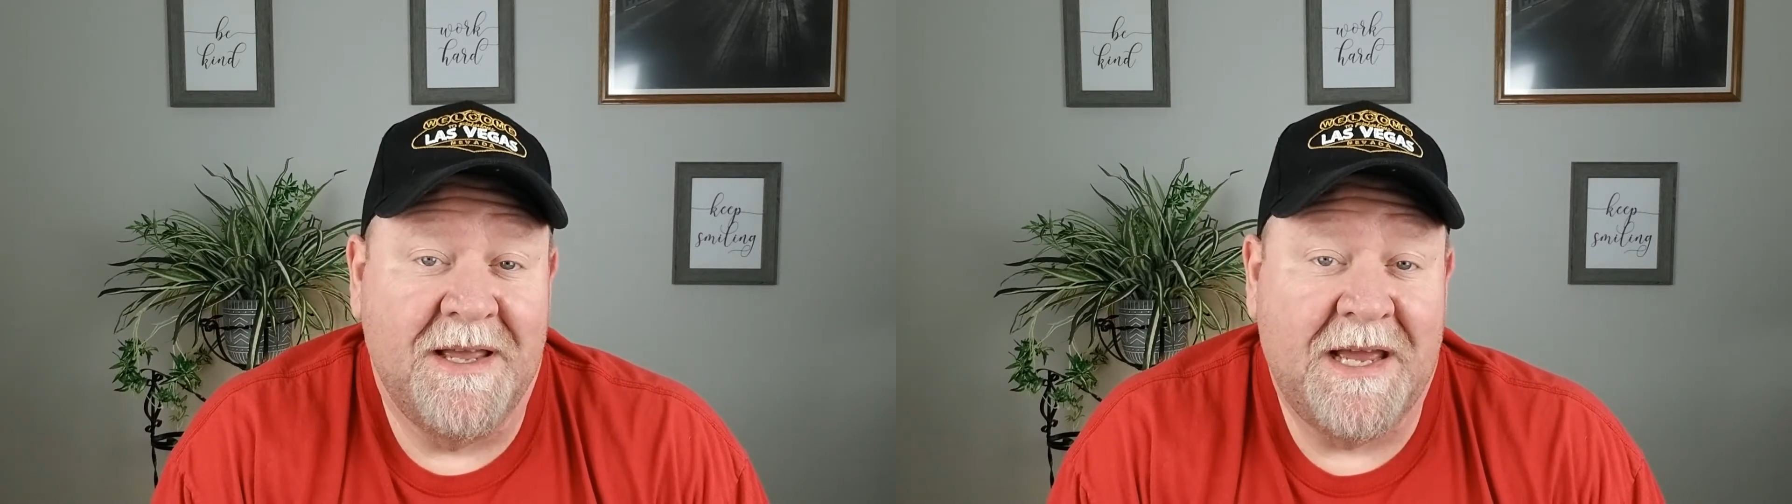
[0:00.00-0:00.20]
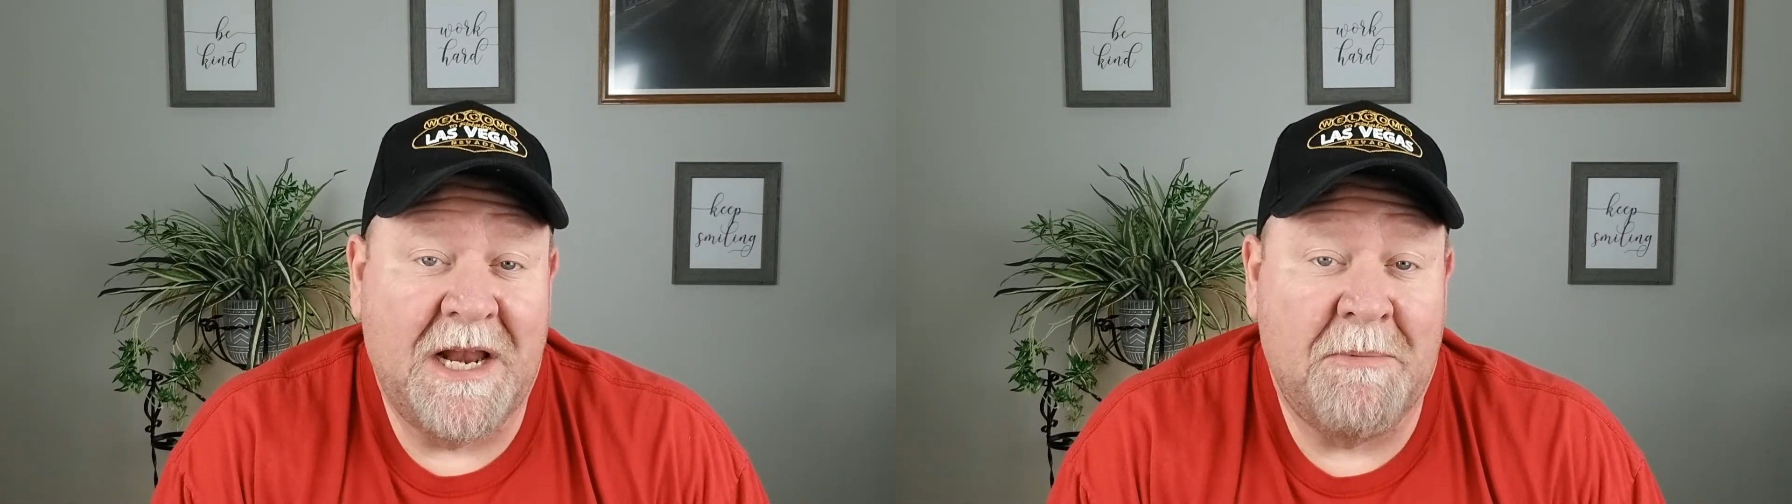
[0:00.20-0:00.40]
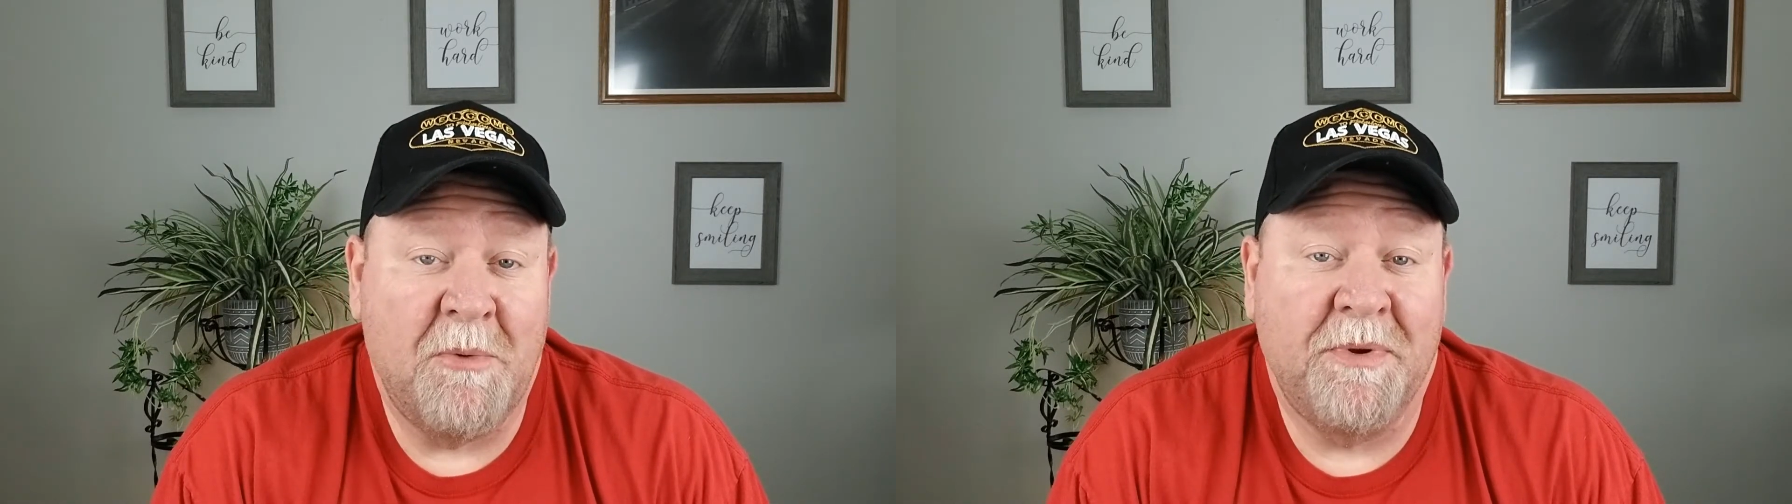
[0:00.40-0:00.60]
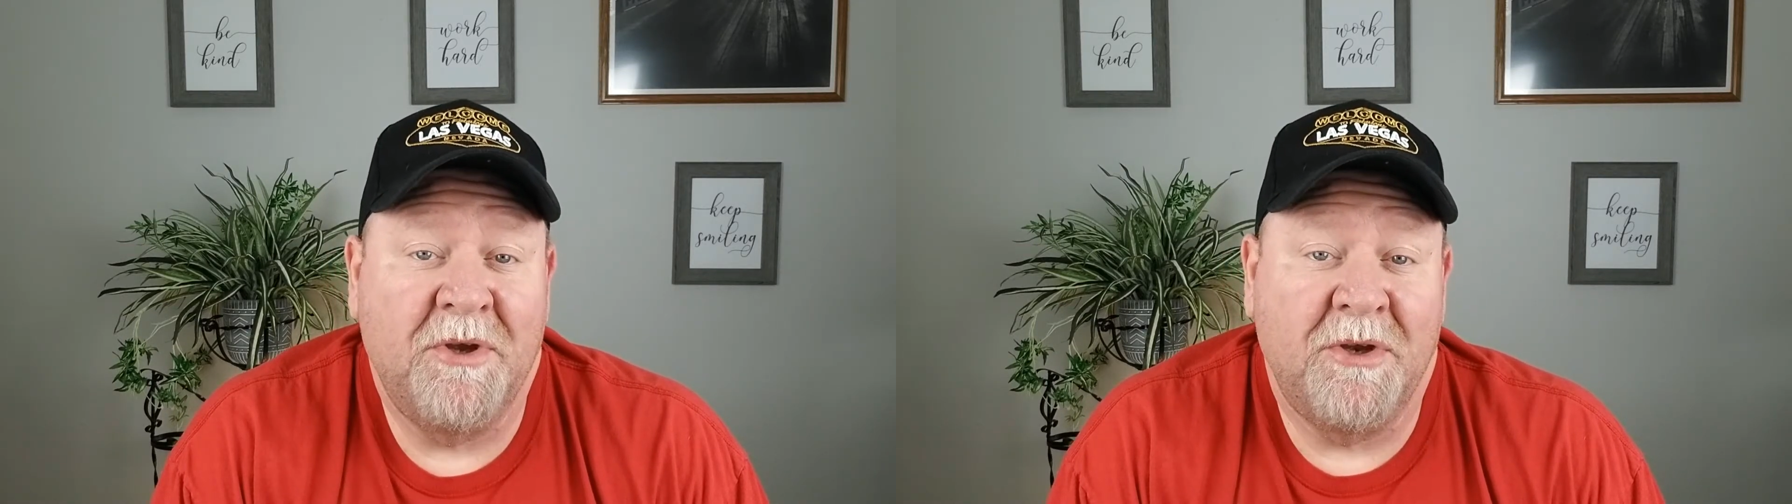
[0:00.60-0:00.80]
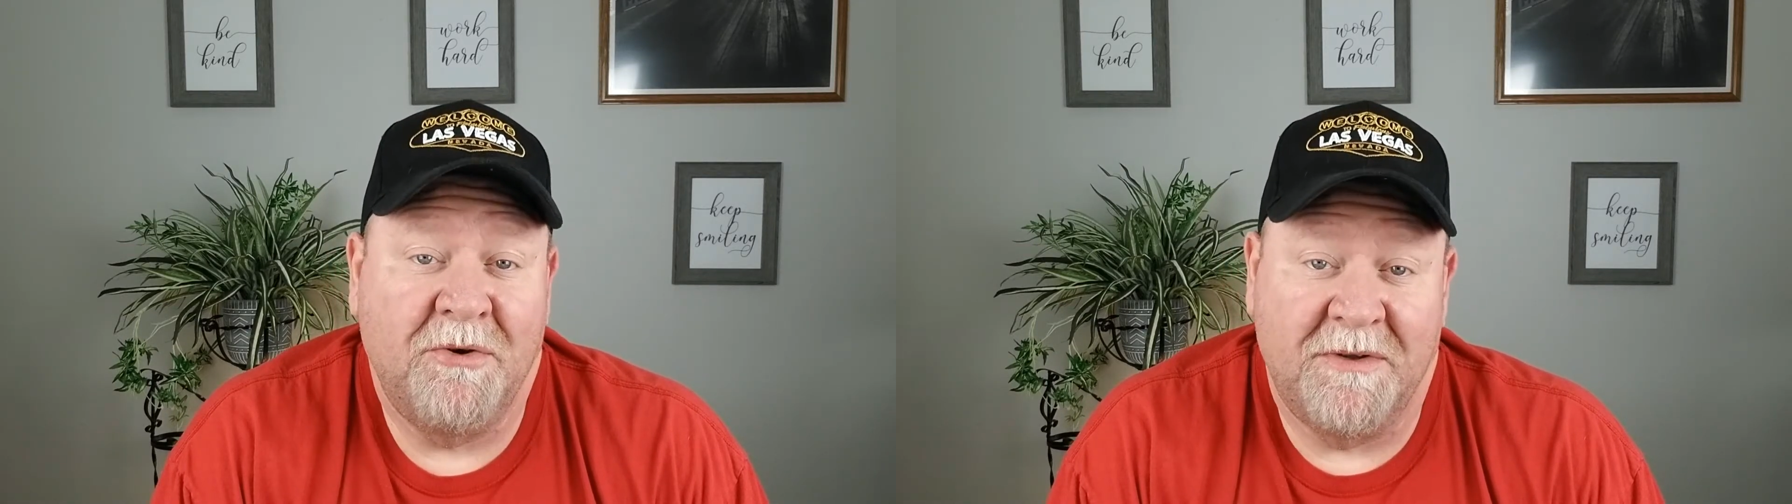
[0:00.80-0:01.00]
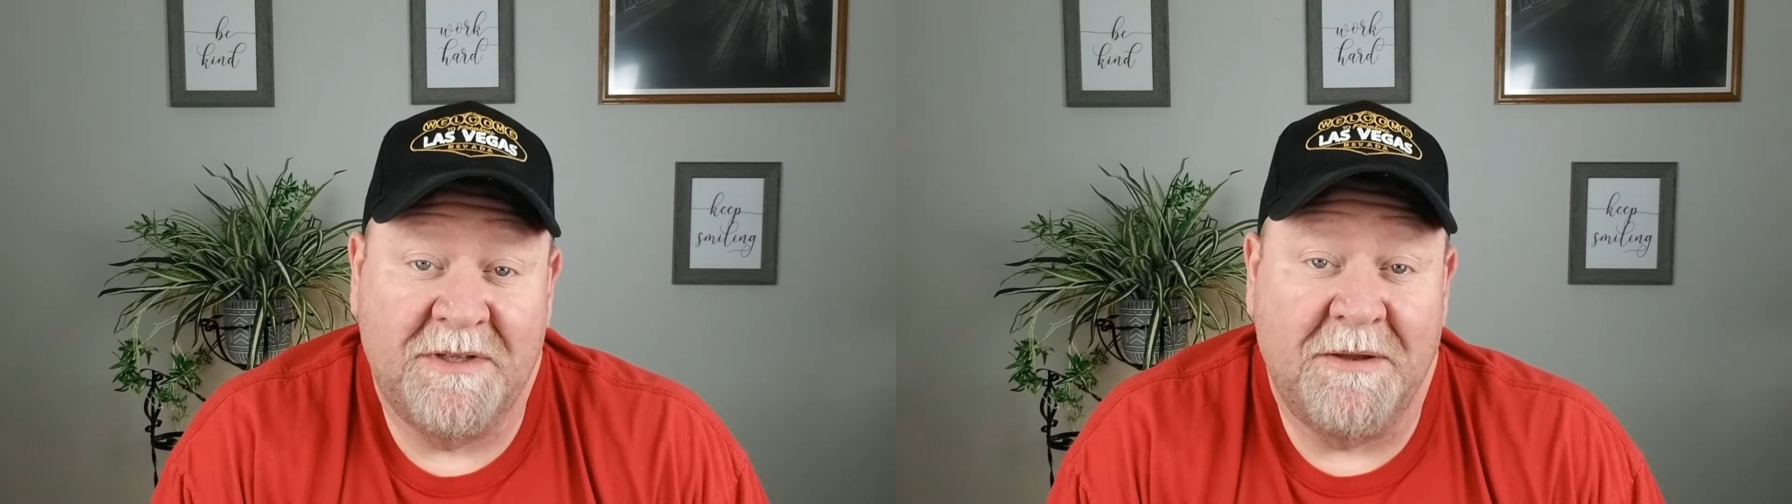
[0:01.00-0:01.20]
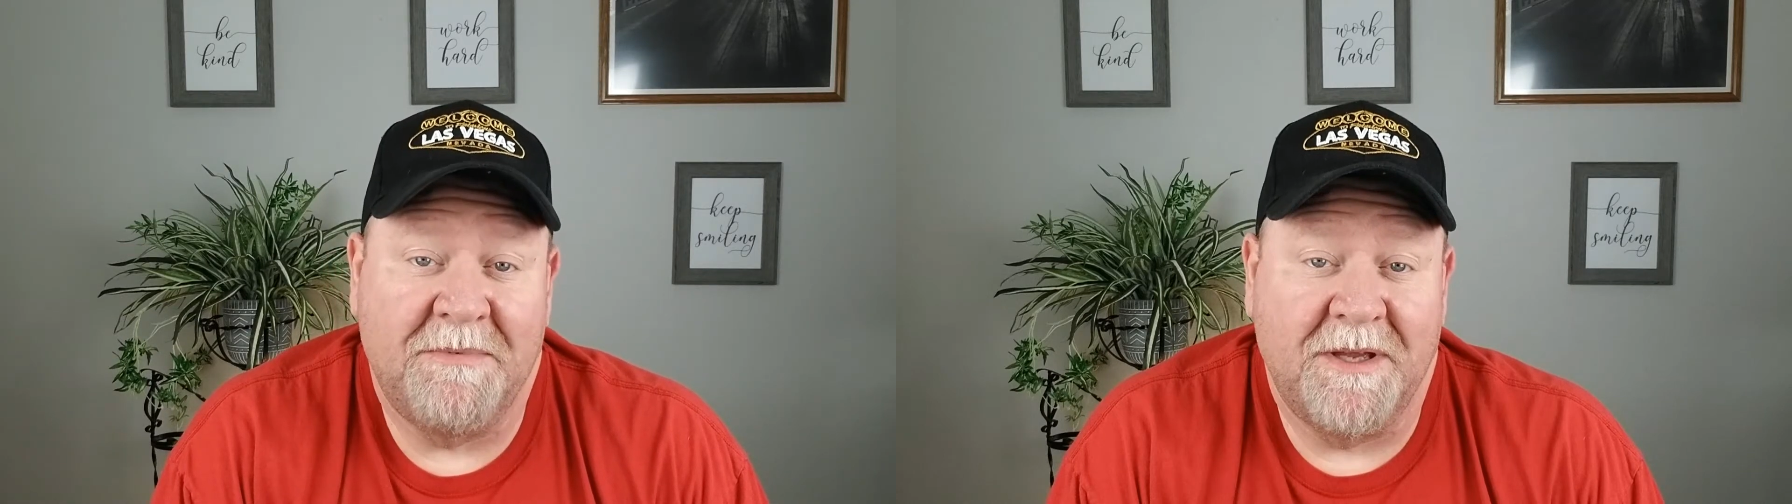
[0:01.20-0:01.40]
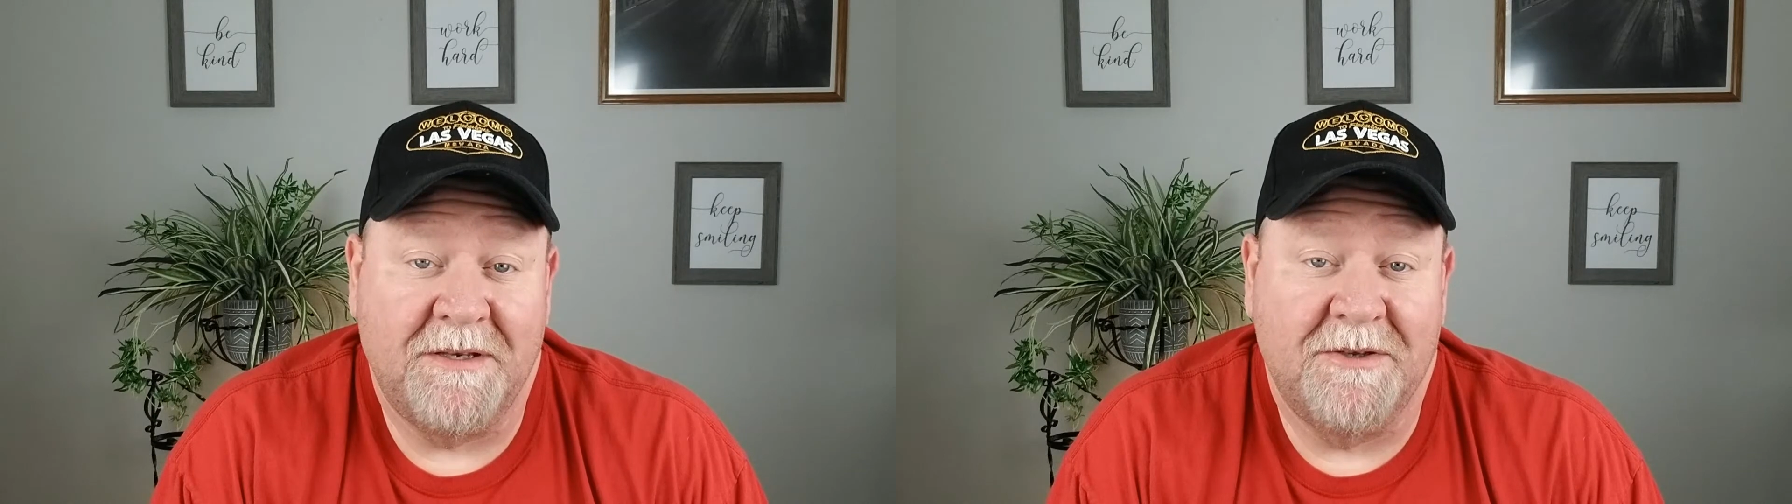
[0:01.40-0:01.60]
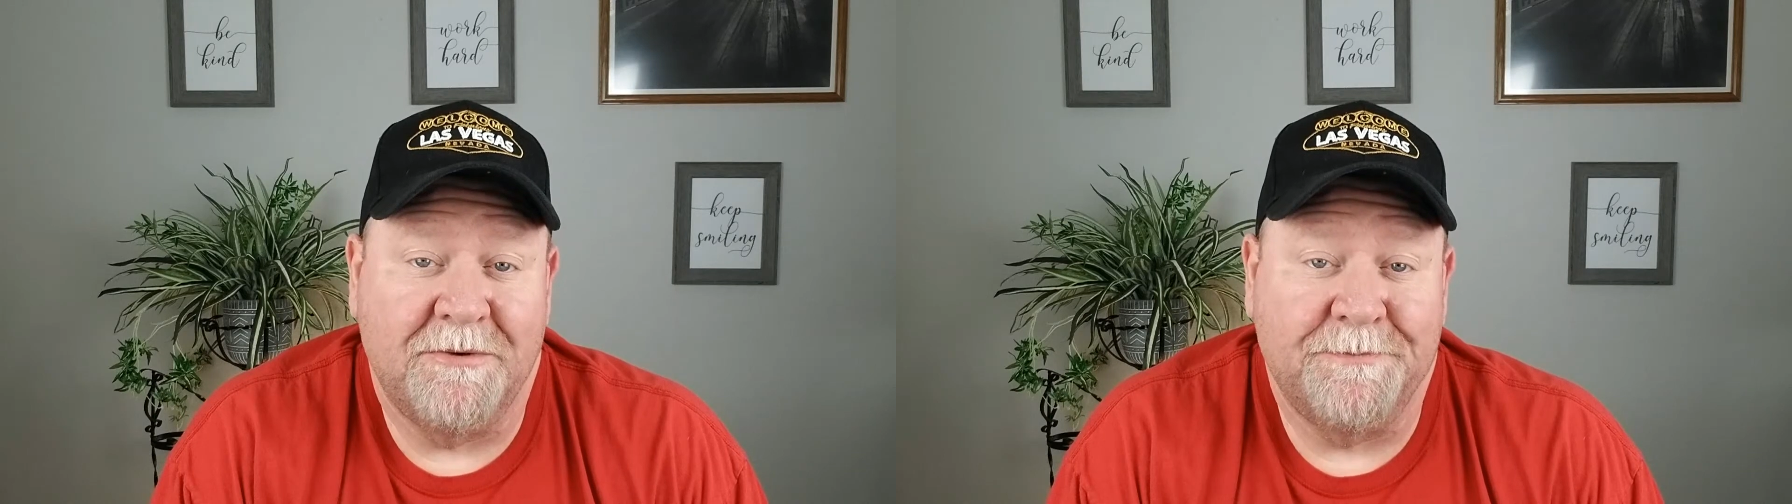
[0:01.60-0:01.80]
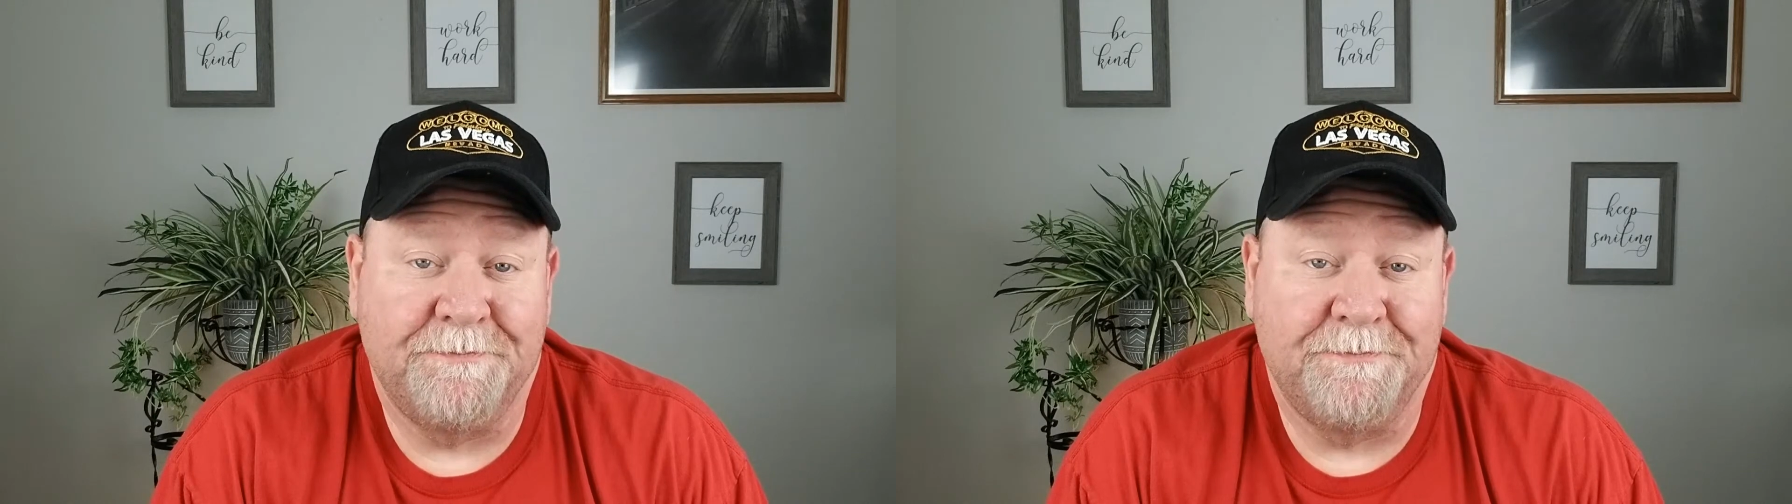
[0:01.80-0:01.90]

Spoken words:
and I'm hoping you can do the same thing too.